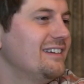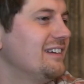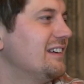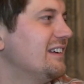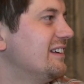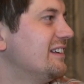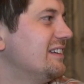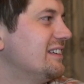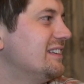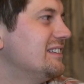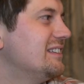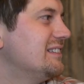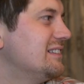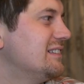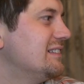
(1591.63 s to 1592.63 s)

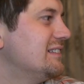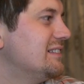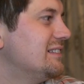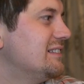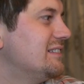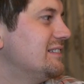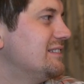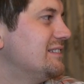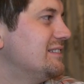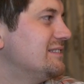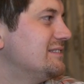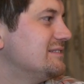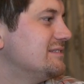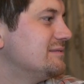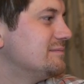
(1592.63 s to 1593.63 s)

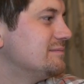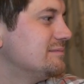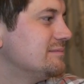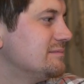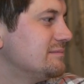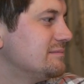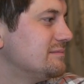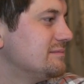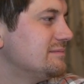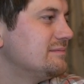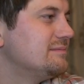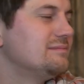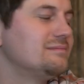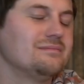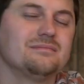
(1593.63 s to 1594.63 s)

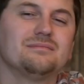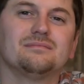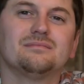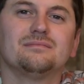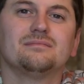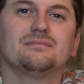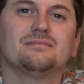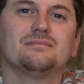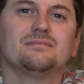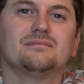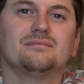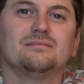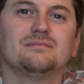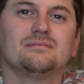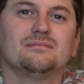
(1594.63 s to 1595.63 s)

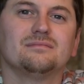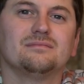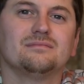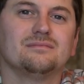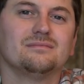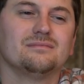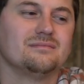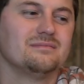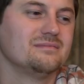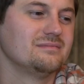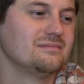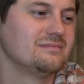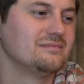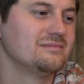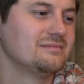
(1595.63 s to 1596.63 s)

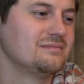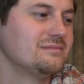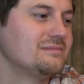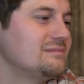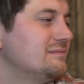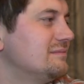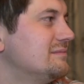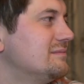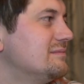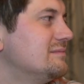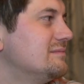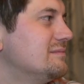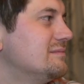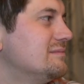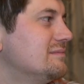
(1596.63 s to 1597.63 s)

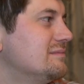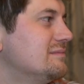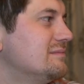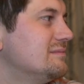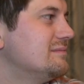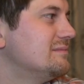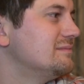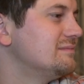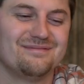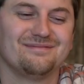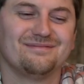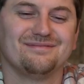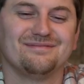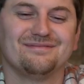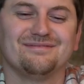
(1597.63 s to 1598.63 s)

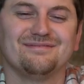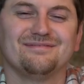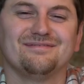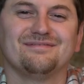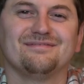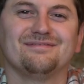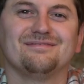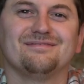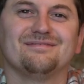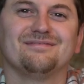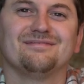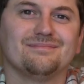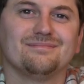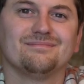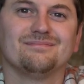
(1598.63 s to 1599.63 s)
(not speaking)